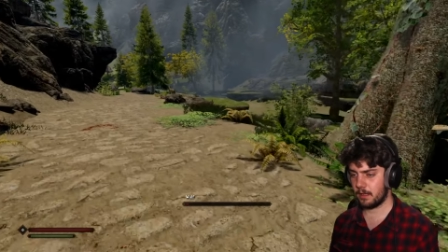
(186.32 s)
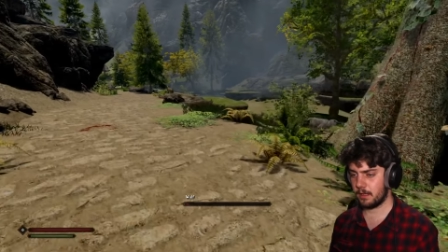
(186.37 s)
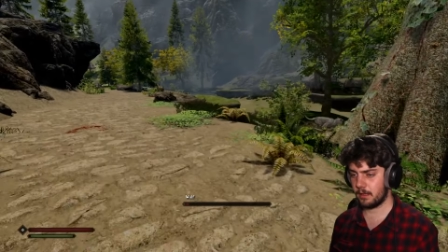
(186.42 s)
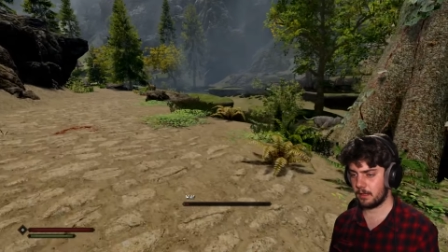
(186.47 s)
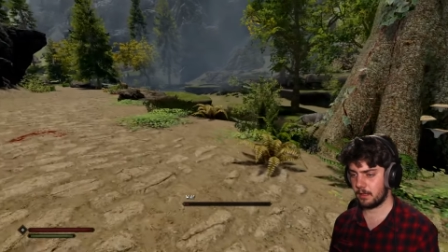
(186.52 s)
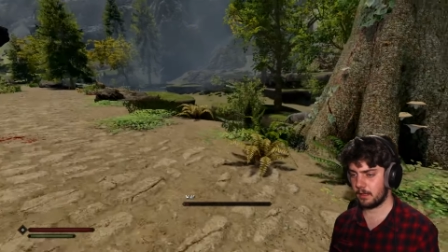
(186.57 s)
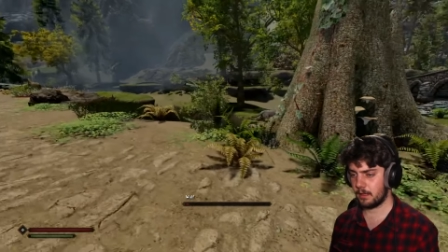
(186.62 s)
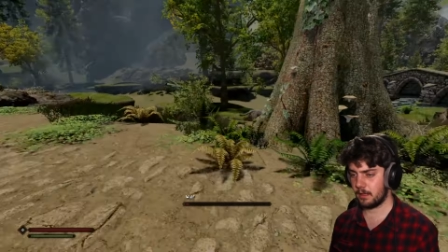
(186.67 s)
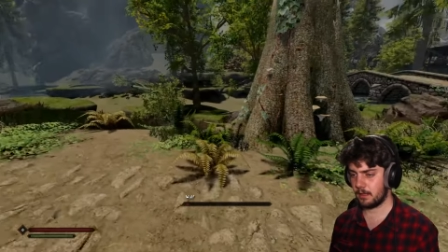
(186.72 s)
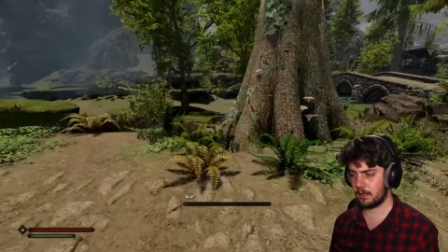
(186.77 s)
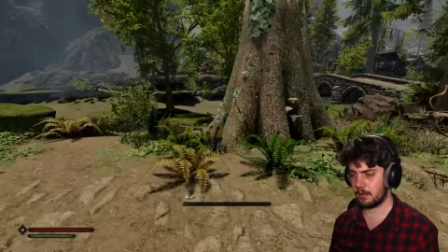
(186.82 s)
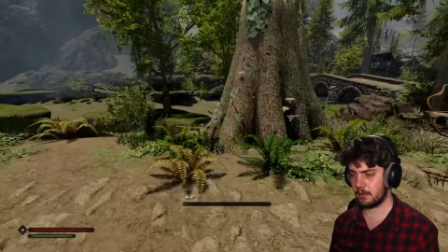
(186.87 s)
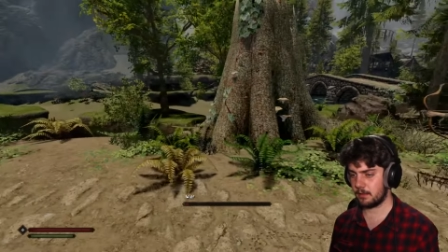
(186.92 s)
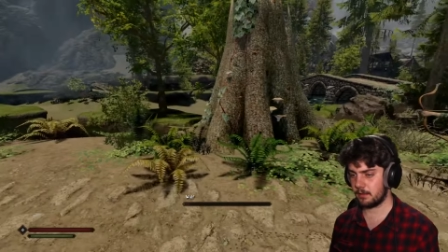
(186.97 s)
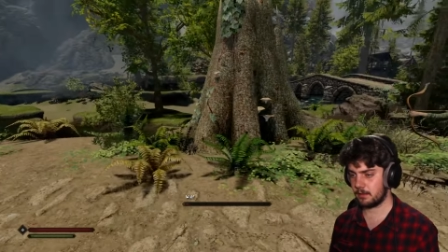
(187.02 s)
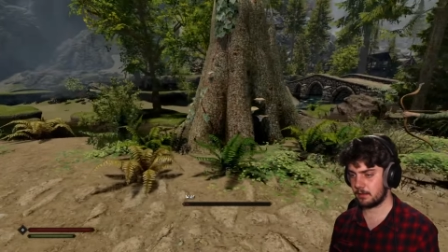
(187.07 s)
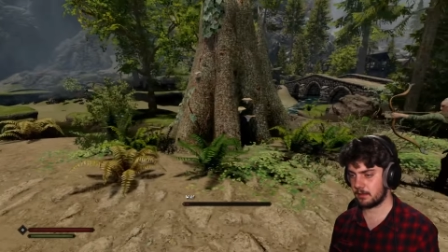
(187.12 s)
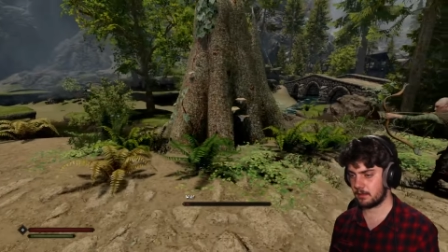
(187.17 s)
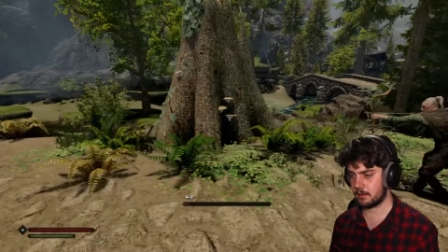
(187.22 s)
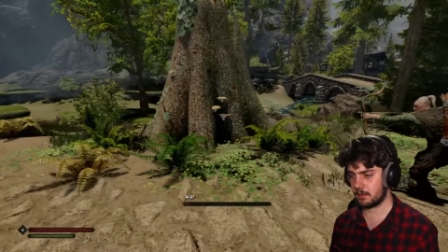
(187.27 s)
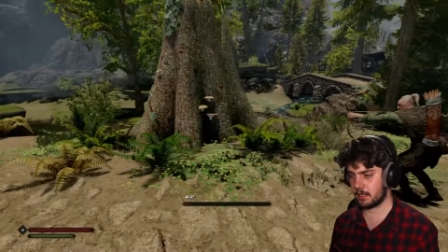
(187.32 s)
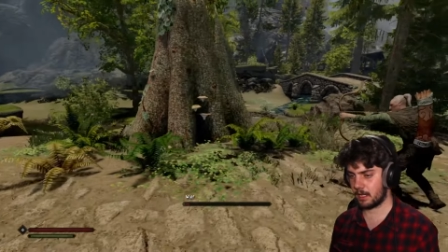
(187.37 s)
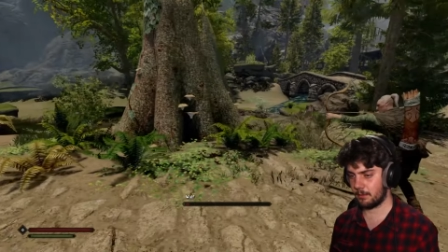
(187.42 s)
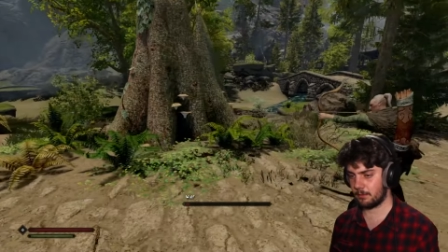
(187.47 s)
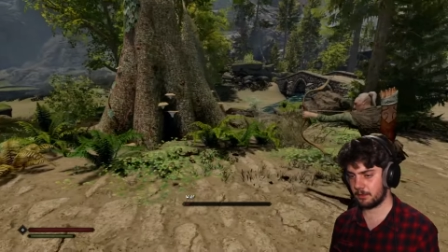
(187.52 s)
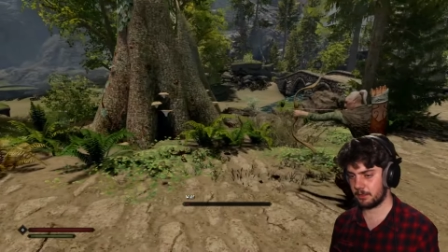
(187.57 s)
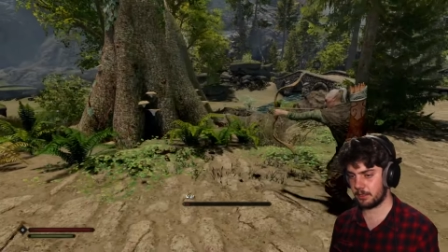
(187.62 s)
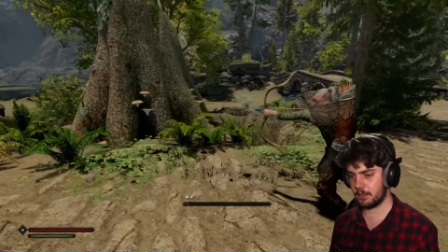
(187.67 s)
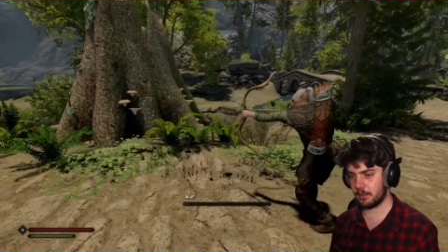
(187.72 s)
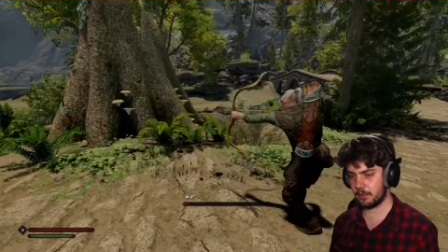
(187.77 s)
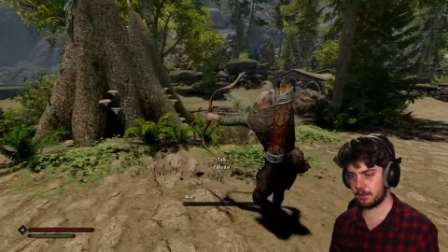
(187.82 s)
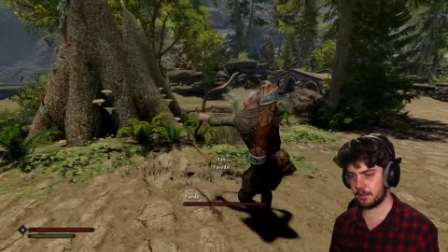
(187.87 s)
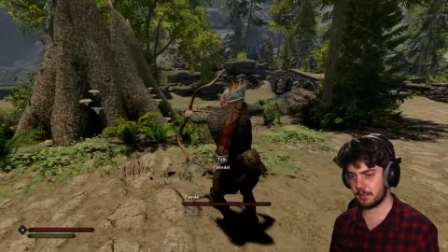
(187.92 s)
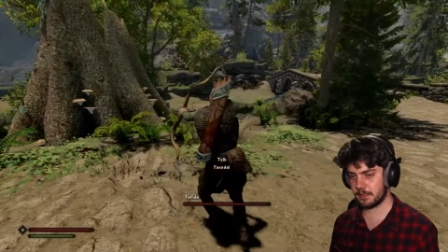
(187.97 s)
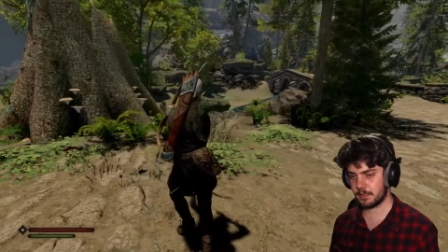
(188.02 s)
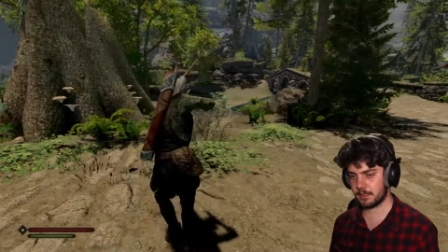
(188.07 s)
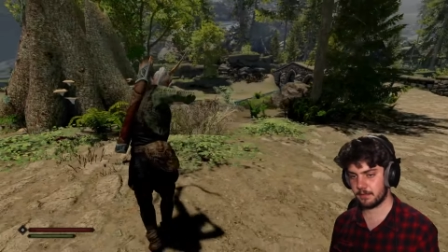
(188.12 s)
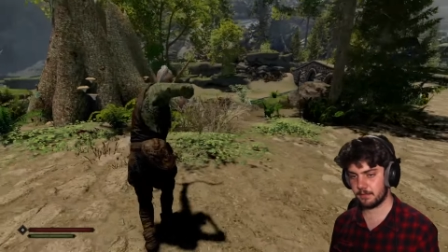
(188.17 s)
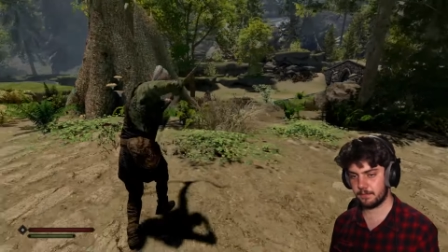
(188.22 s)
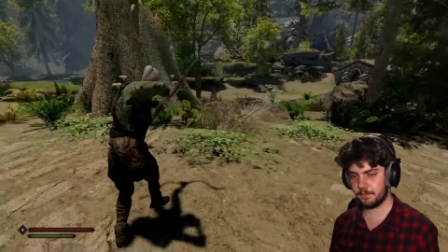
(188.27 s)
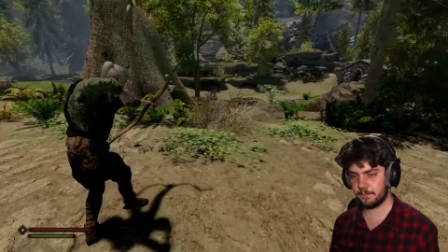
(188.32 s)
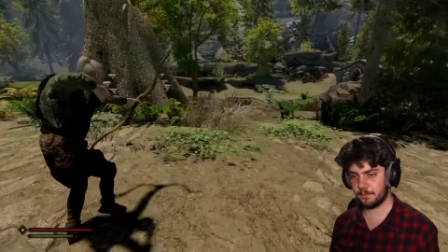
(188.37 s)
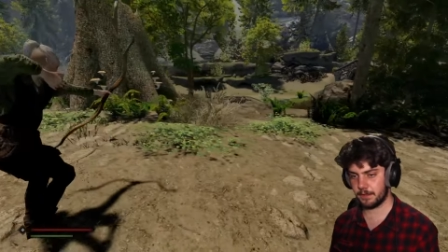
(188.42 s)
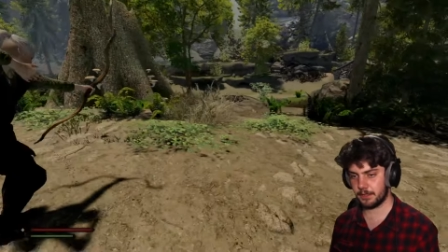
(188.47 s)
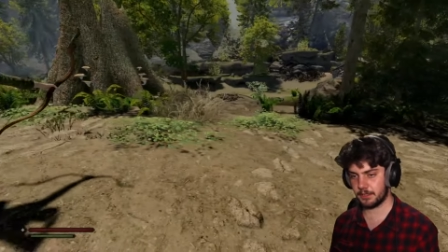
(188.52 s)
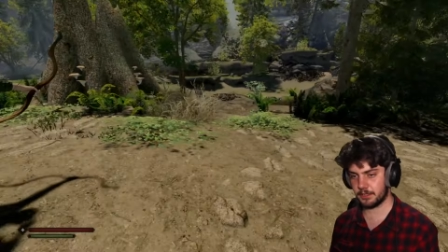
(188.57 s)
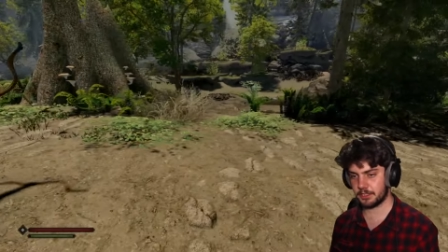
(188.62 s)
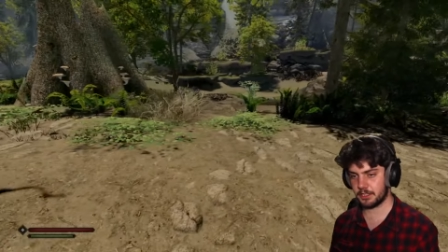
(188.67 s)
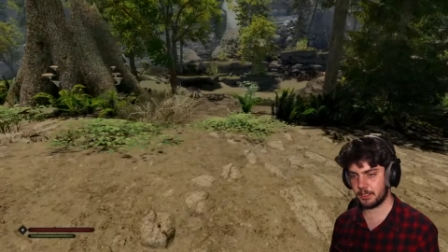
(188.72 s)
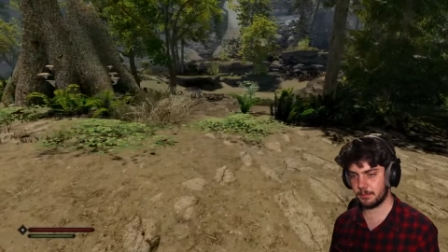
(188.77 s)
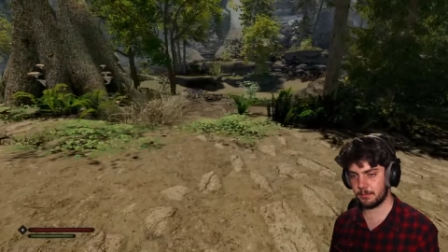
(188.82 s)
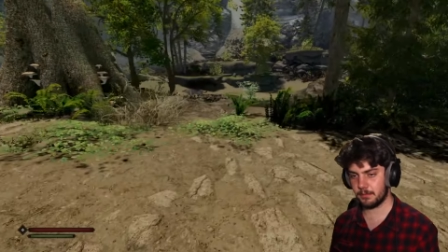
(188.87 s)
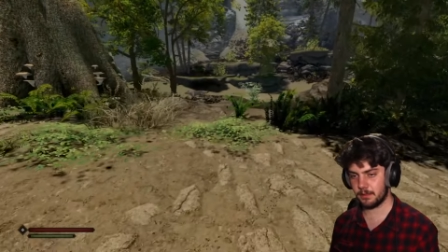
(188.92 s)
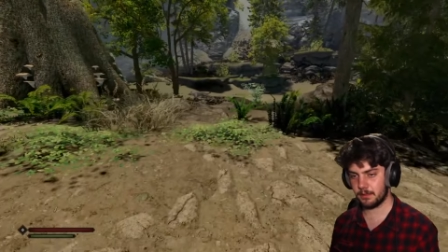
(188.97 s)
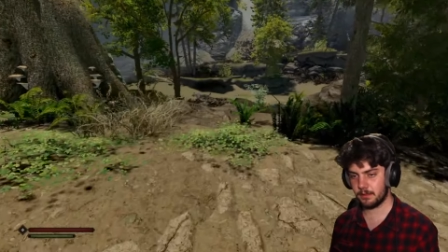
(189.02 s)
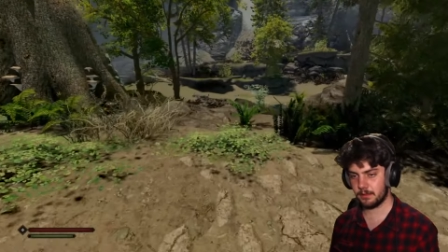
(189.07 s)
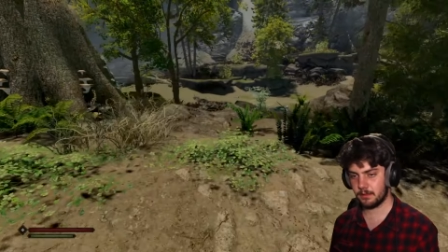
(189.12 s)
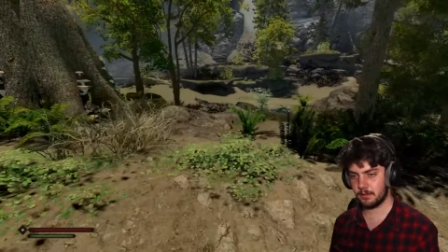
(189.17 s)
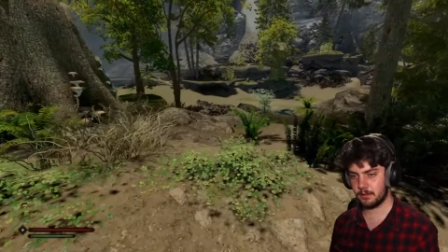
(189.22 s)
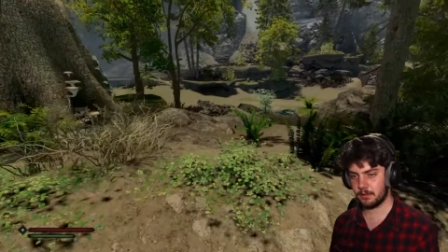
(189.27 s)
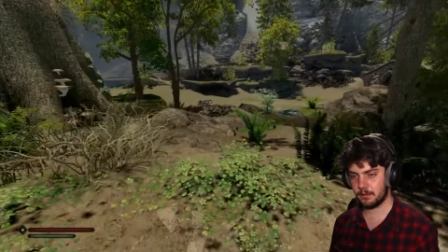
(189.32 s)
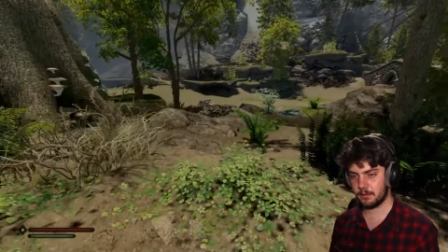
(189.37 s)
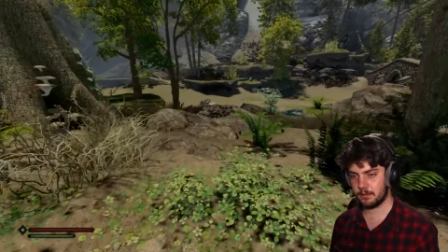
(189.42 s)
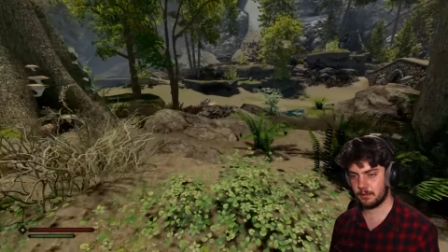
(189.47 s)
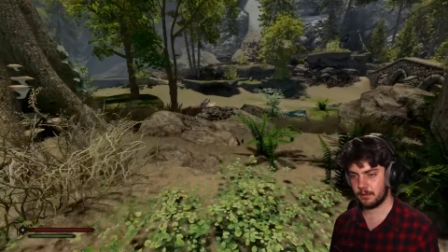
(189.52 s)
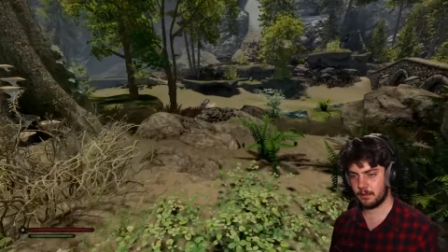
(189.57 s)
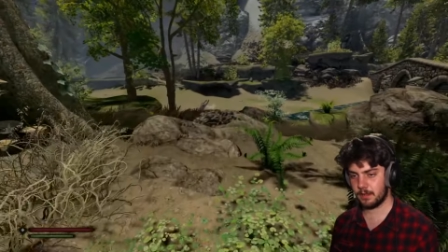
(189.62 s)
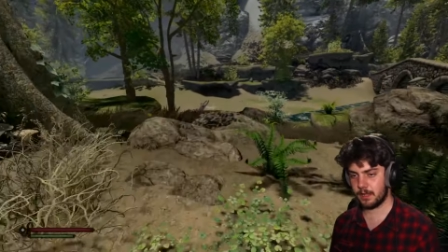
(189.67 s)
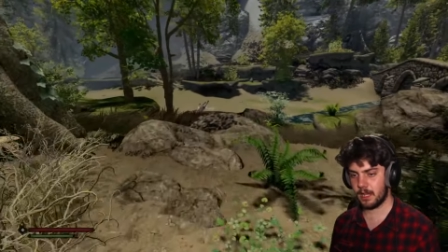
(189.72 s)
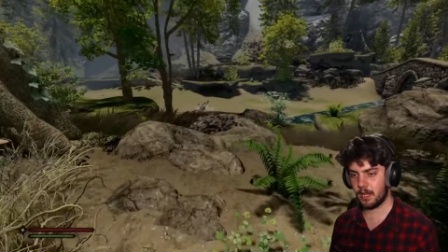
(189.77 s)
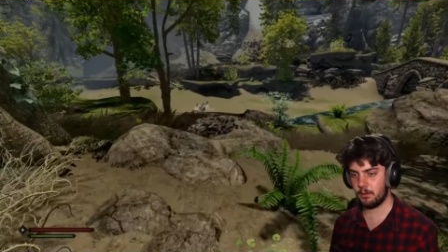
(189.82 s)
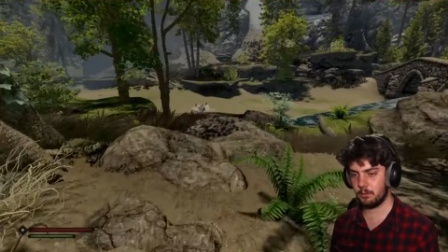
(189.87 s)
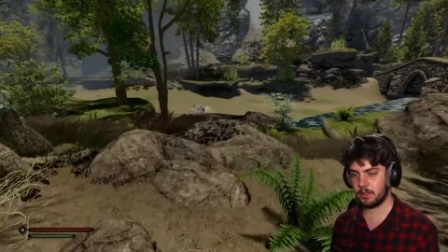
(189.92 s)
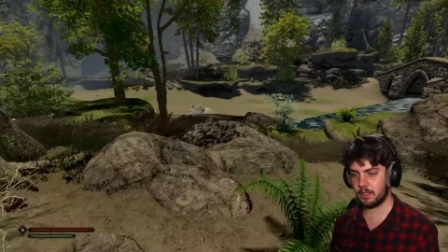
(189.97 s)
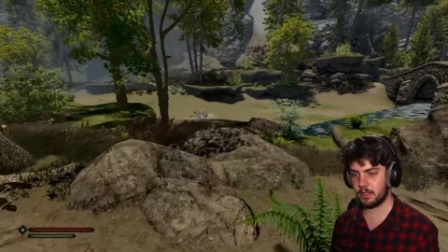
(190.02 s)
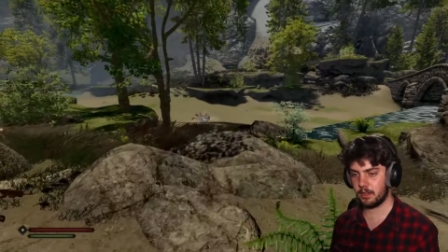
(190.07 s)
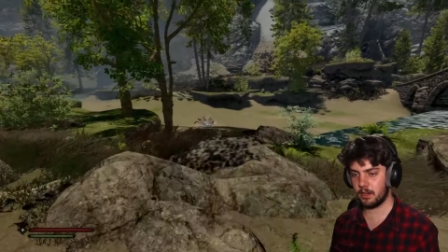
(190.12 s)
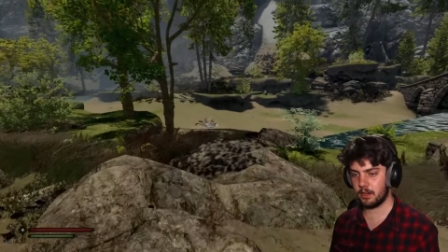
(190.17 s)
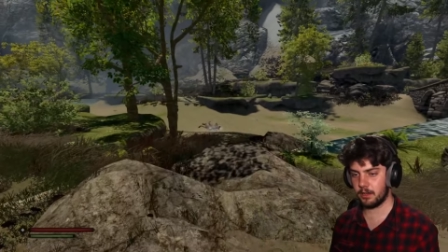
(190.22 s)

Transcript: And come on, you got this. Finish him. There we go.